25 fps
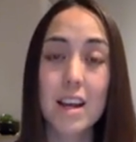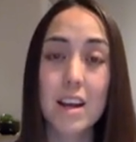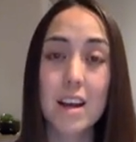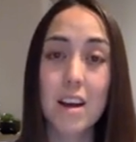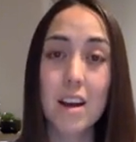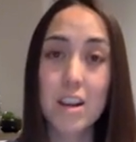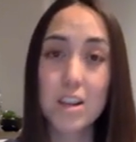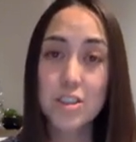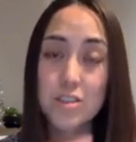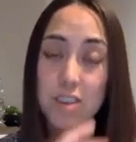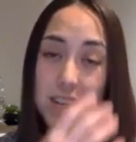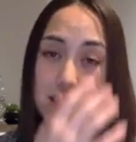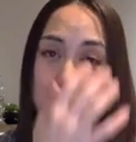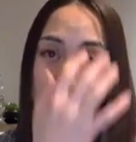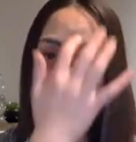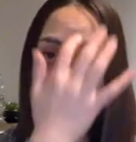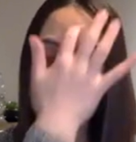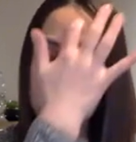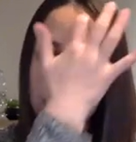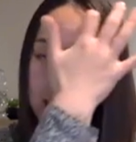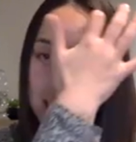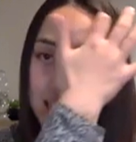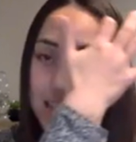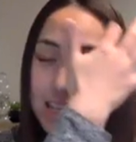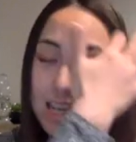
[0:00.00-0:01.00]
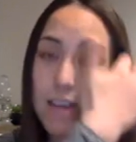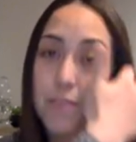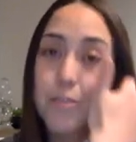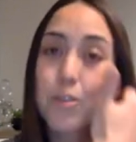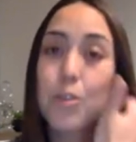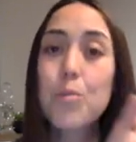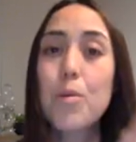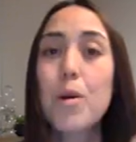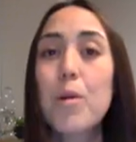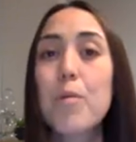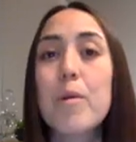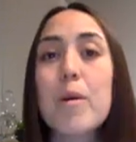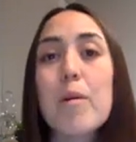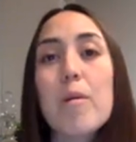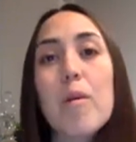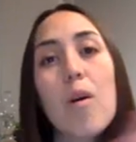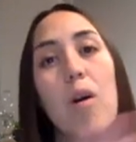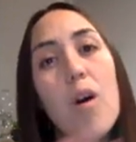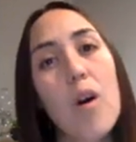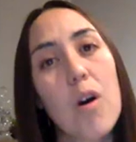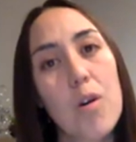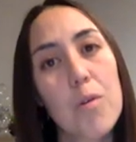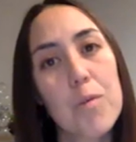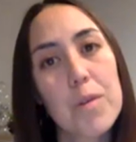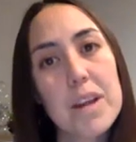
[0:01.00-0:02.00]
Contrast this to The Giver, where we were
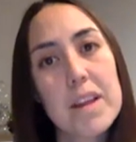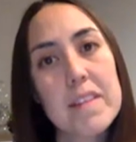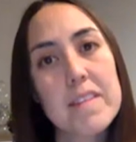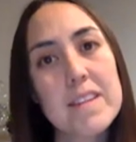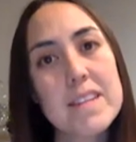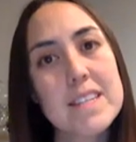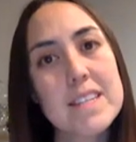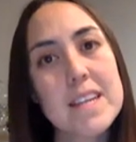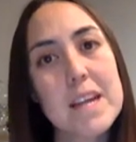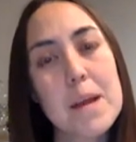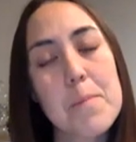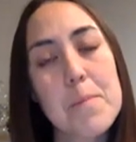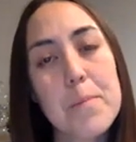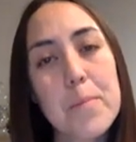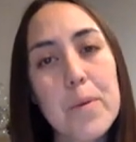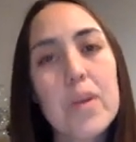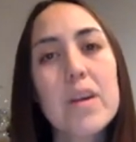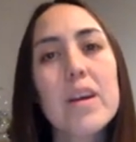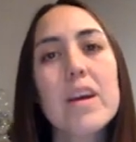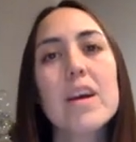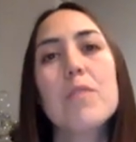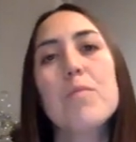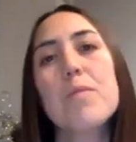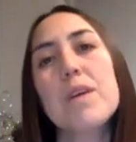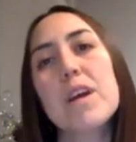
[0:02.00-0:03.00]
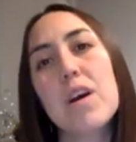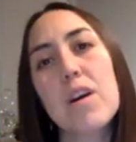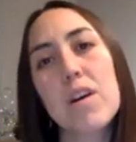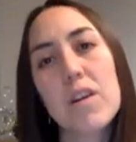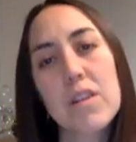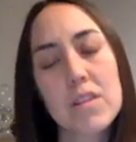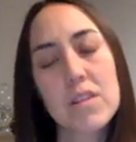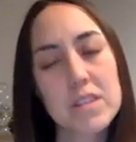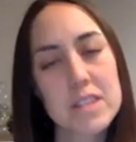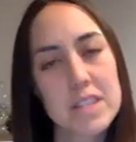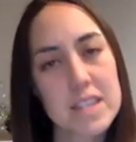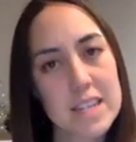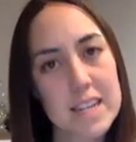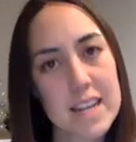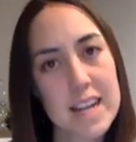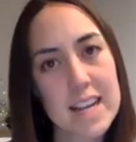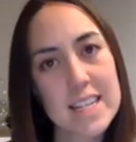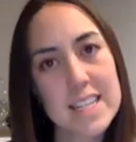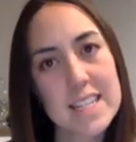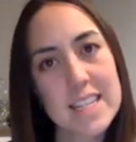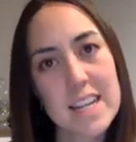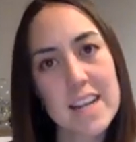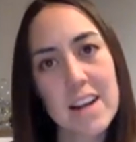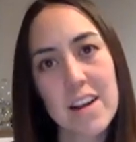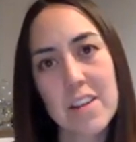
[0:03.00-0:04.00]
all reading the same book and we all did an
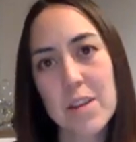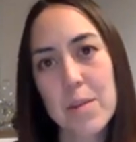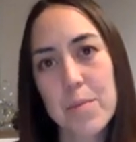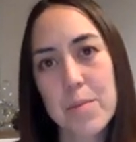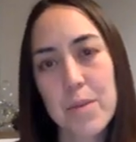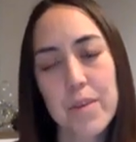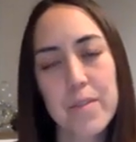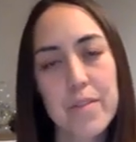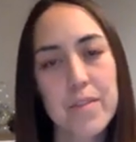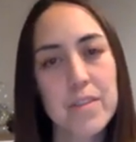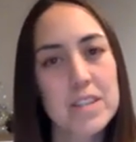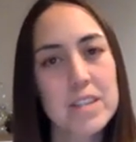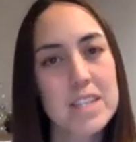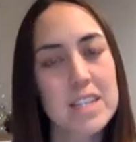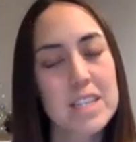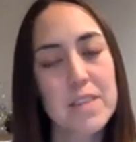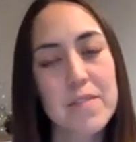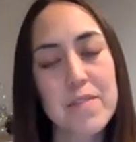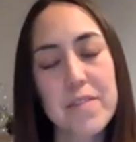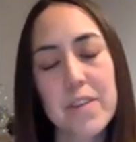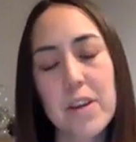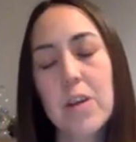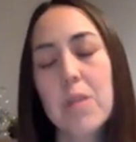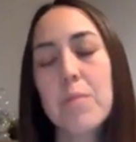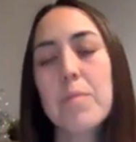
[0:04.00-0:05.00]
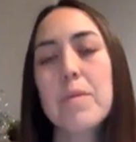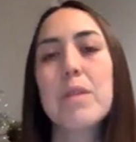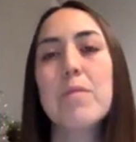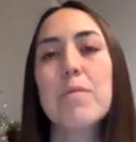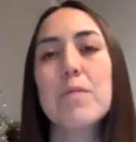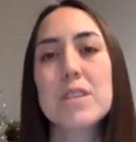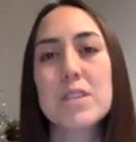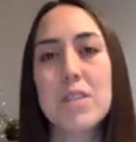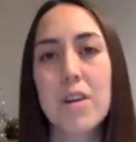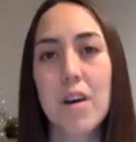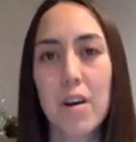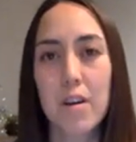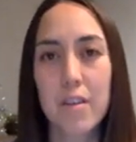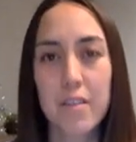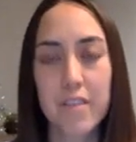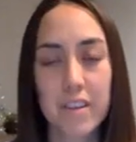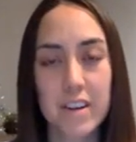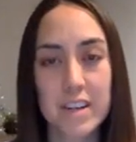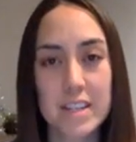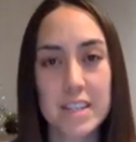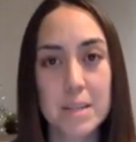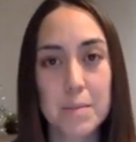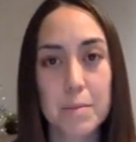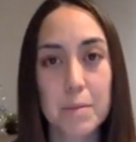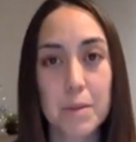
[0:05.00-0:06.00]
essay on the book versus the film, and it was all
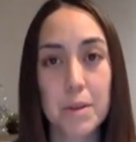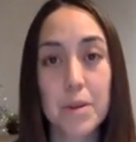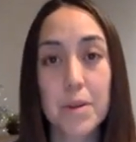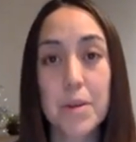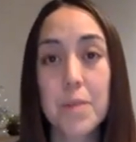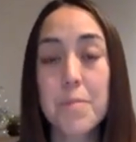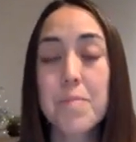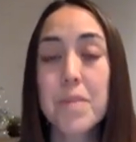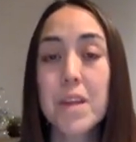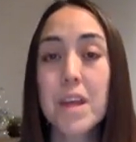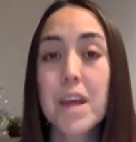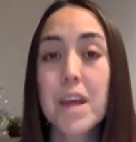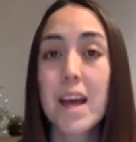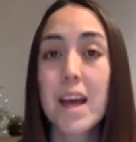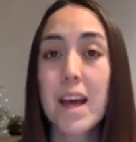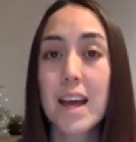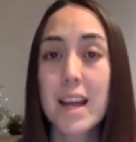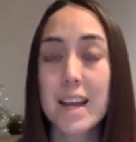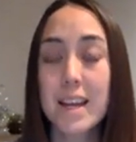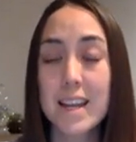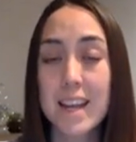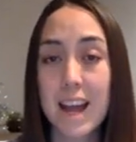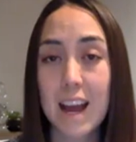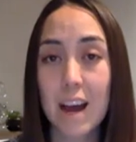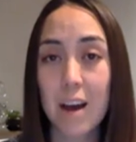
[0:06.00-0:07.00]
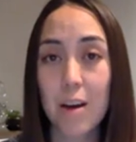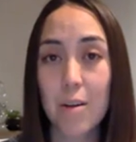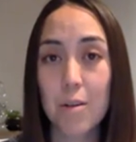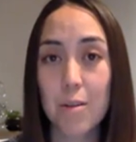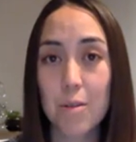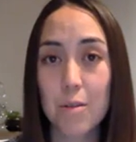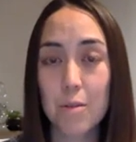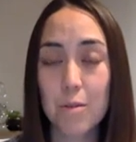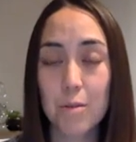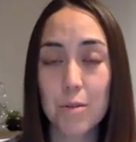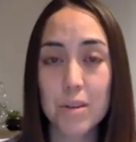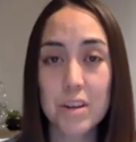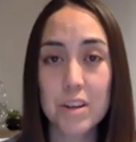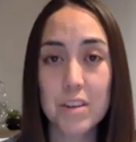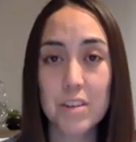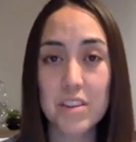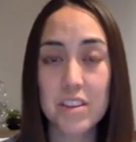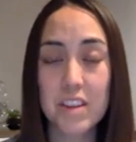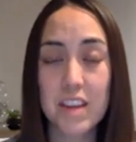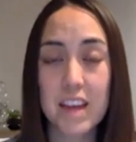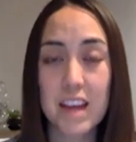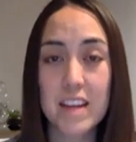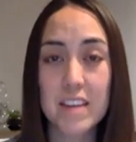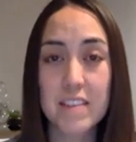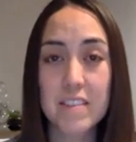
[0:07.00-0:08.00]
very similar. Now, we're nearing
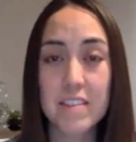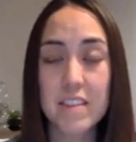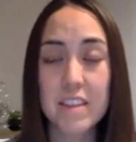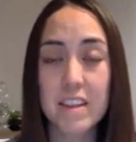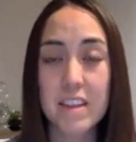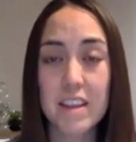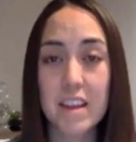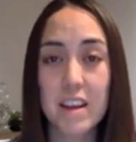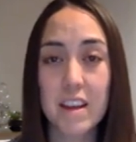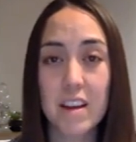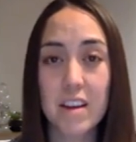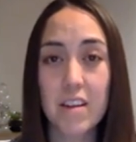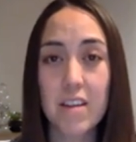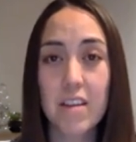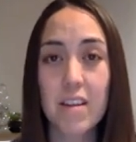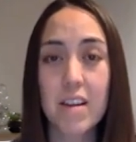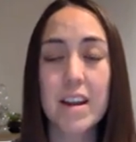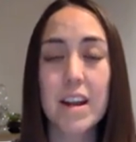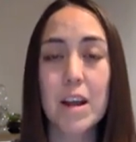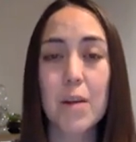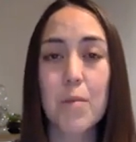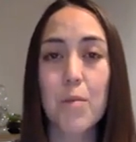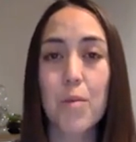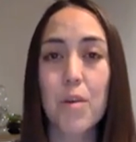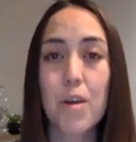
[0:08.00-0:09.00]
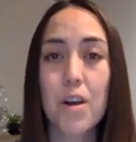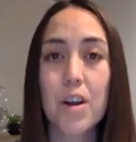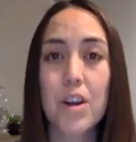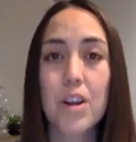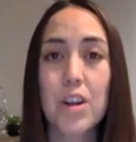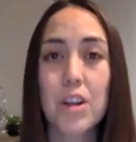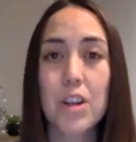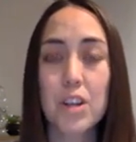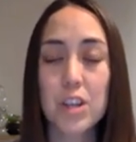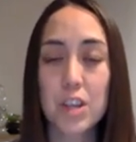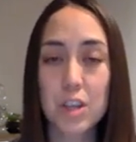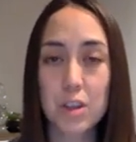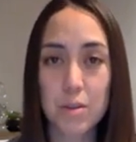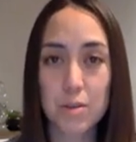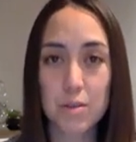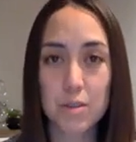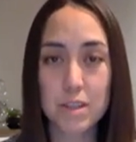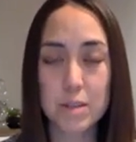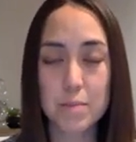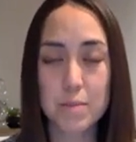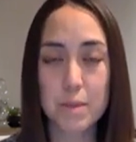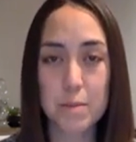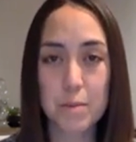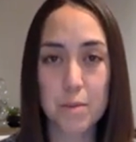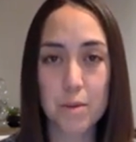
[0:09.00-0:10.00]
the end of the year, and I want you
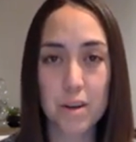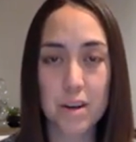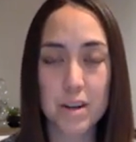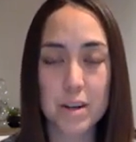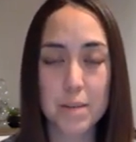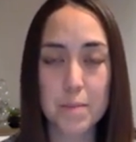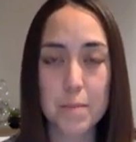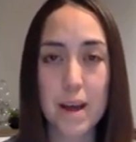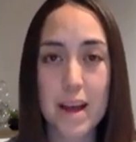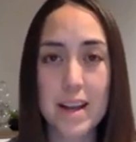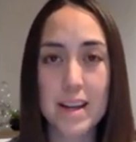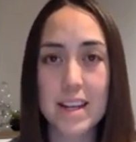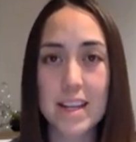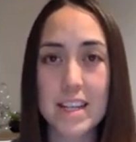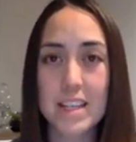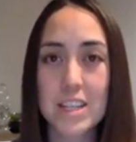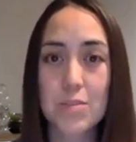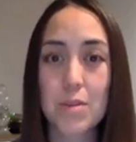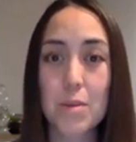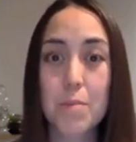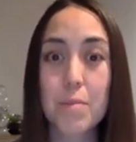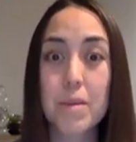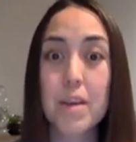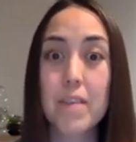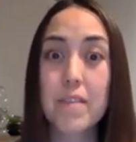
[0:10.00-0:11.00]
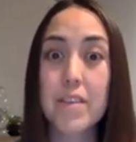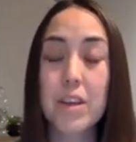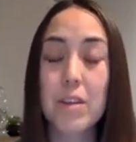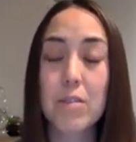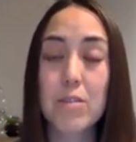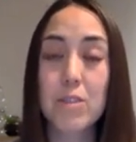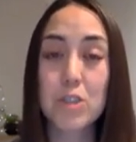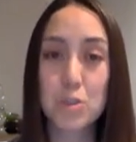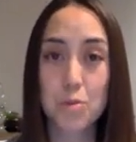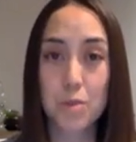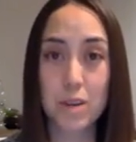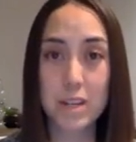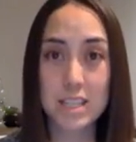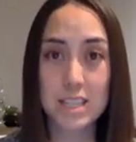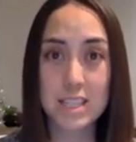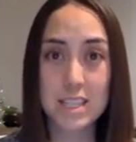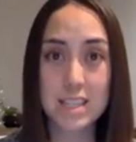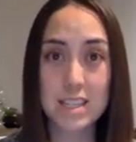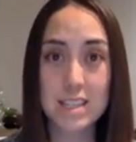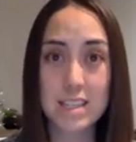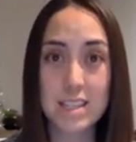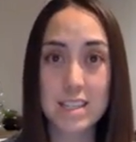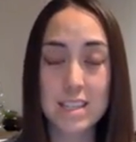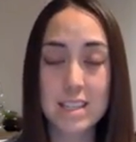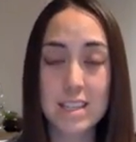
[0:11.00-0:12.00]
to be more independent. So I'm giving you
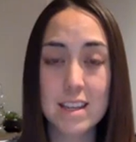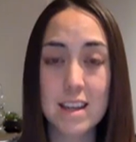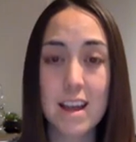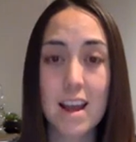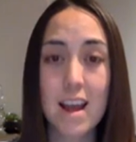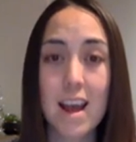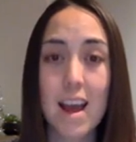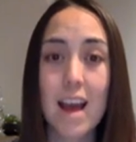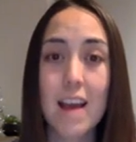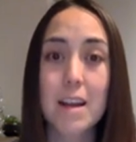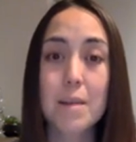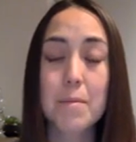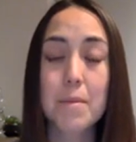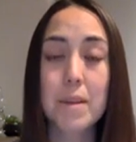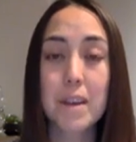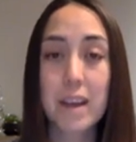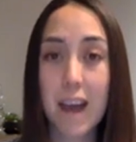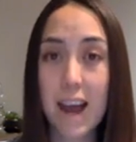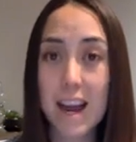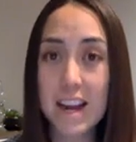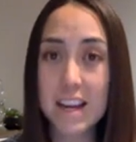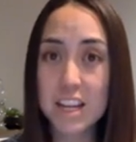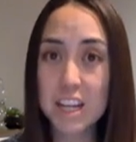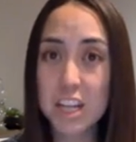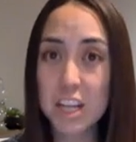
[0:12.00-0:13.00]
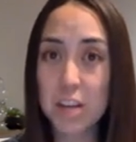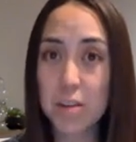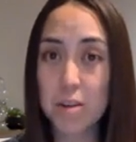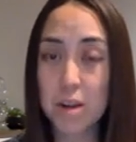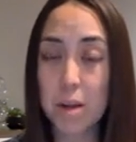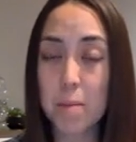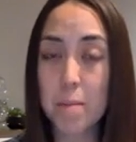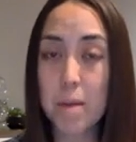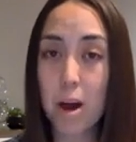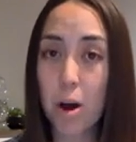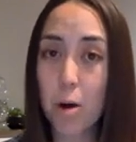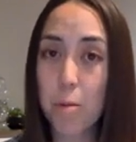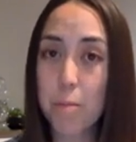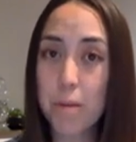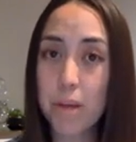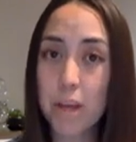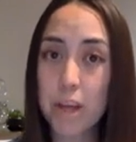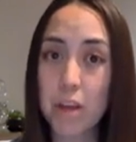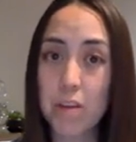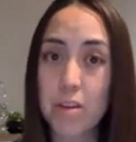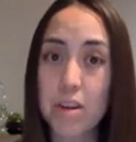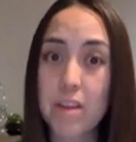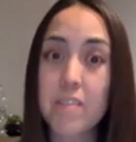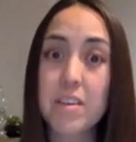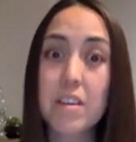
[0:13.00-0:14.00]
choices, and I'm guiding you, and I'm helping
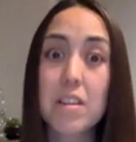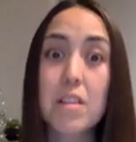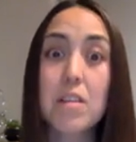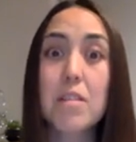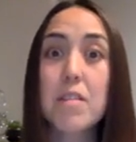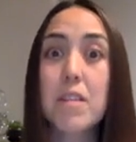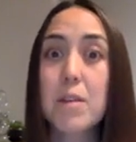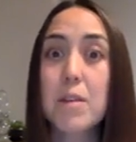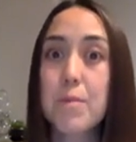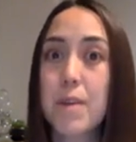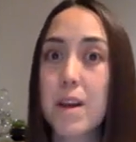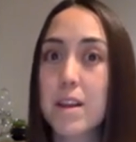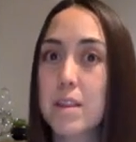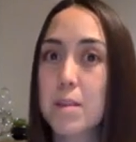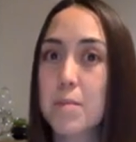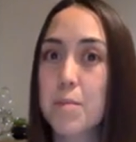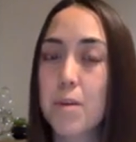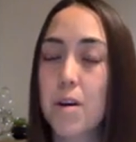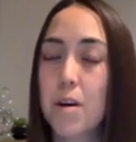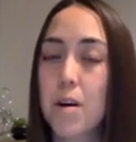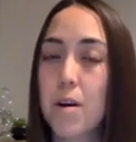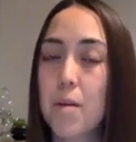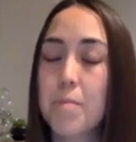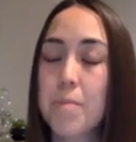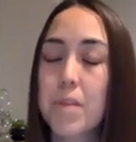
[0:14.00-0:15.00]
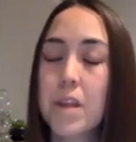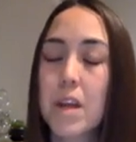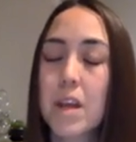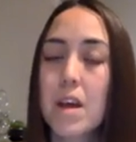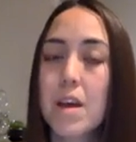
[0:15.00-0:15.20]
you, and I've clearly read them all.